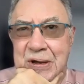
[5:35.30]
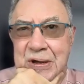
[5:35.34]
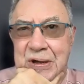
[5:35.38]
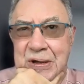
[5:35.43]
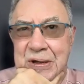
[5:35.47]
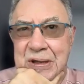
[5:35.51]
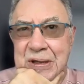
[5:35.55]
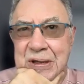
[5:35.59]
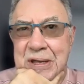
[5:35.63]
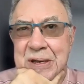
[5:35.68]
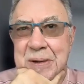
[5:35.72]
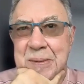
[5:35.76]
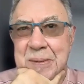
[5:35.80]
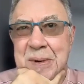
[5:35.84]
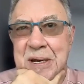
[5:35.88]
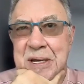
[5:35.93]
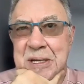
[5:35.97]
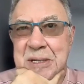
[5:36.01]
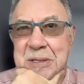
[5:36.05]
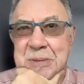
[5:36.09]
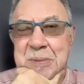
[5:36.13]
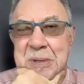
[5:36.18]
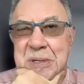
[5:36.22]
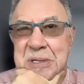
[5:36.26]
anybody
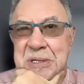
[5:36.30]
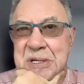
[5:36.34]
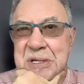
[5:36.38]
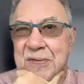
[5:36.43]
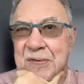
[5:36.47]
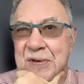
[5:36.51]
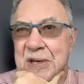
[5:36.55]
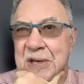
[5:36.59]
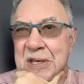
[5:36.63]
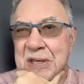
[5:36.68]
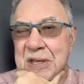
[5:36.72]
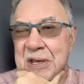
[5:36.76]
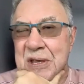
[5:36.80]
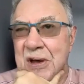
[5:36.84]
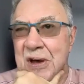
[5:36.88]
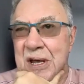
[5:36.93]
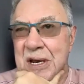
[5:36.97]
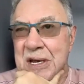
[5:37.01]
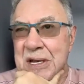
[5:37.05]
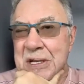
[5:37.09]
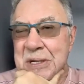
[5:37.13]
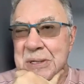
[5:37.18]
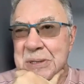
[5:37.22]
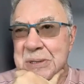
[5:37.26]
specific in the
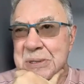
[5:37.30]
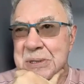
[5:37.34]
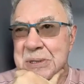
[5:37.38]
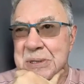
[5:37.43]
audience.